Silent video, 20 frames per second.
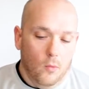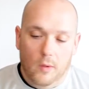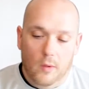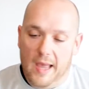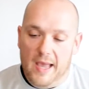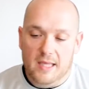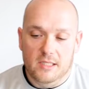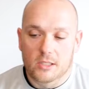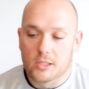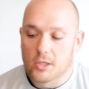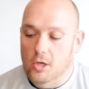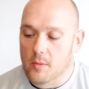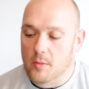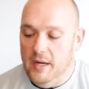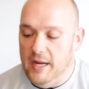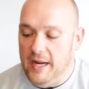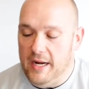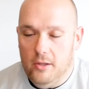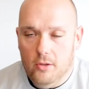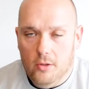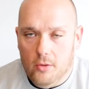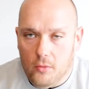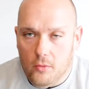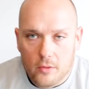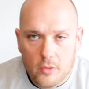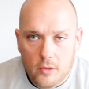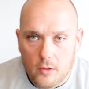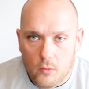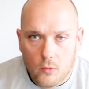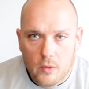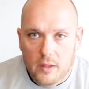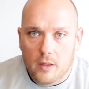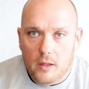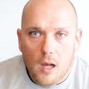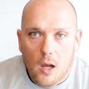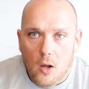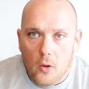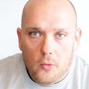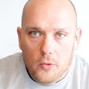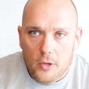As a tournament angler, we
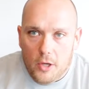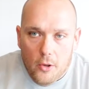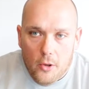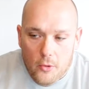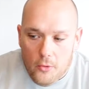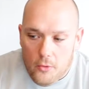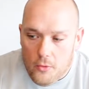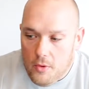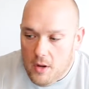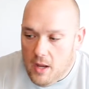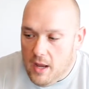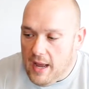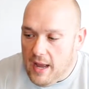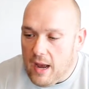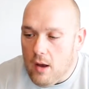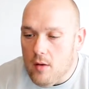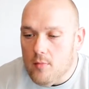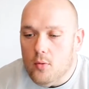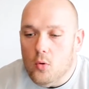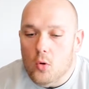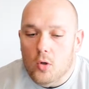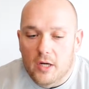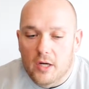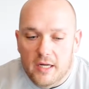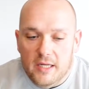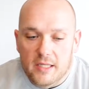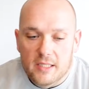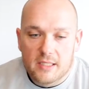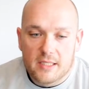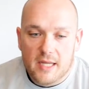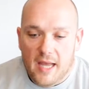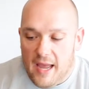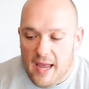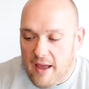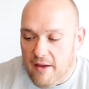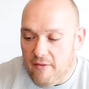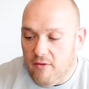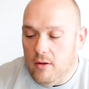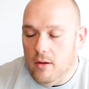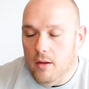all know how important it is to
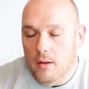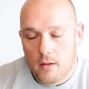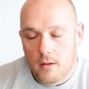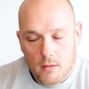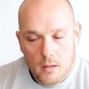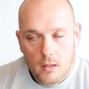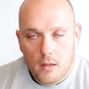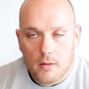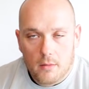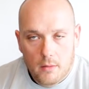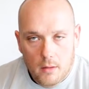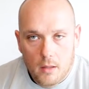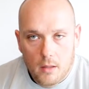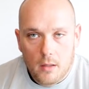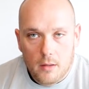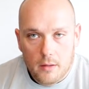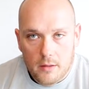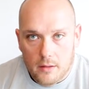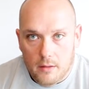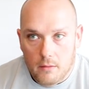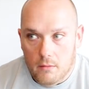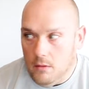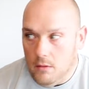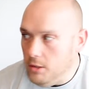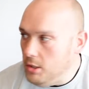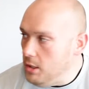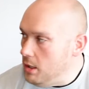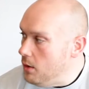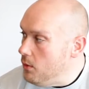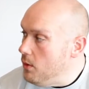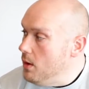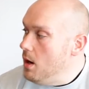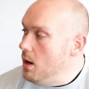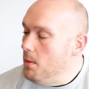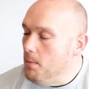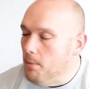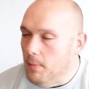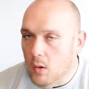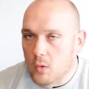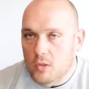have, you know,
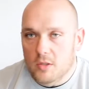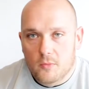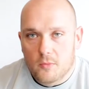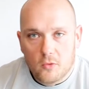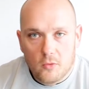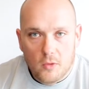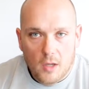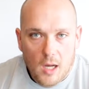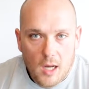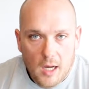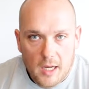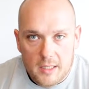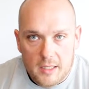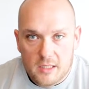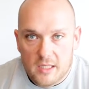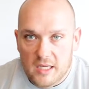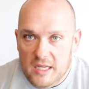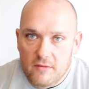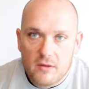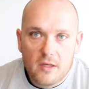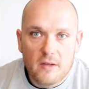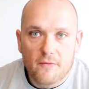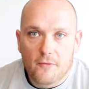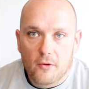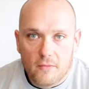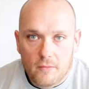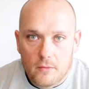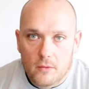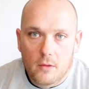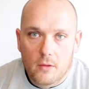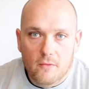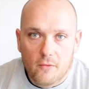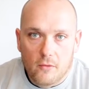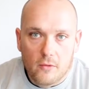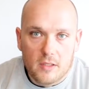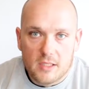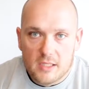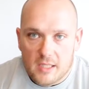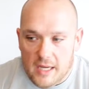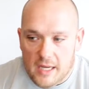multiple rods, even if you're for
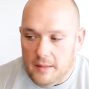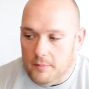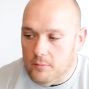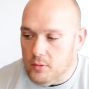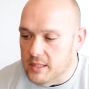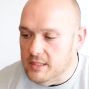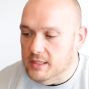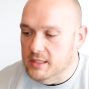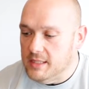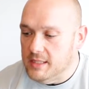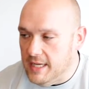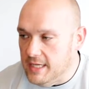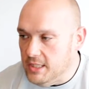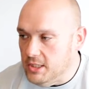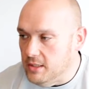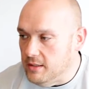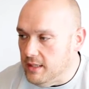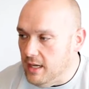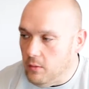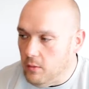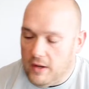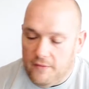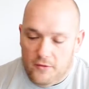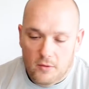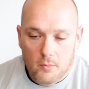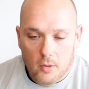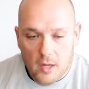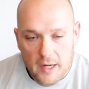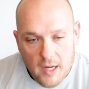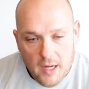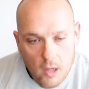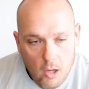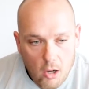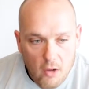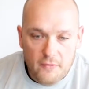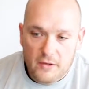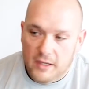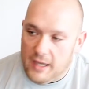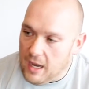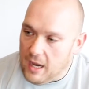the same presentation. That way, if you break
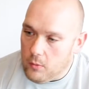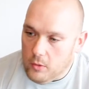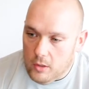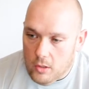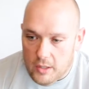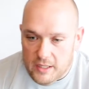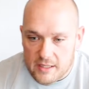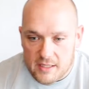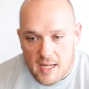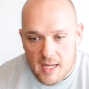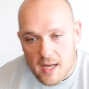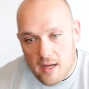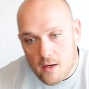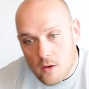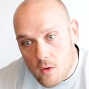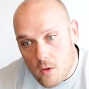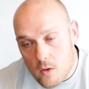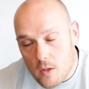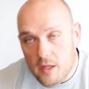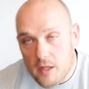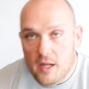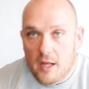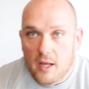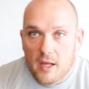off, you got one already tied on.